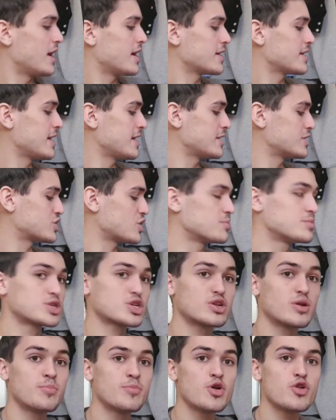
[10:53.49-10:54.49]
Okay, so I'm just
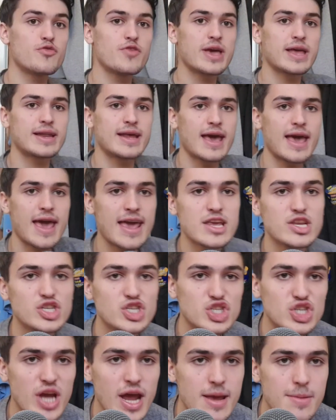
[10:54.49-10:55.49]
going to move it in a H
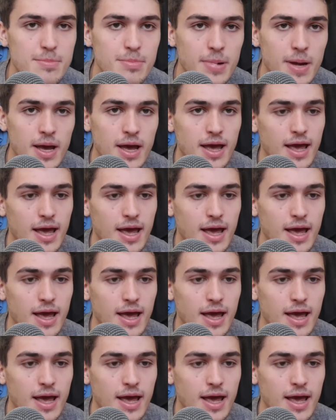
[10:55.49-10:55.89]
shape,